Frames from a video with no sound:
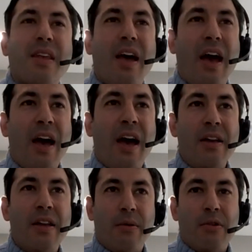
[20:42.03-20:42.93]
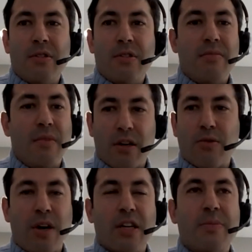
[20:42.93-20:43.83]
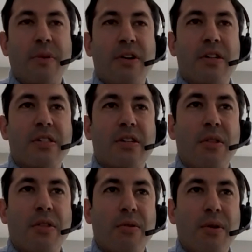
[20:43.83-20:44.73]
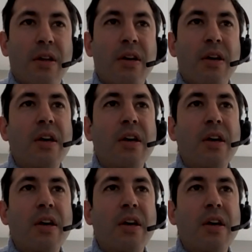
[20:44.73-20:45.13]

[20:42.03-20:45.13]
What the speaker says: And it was a great experience going through it.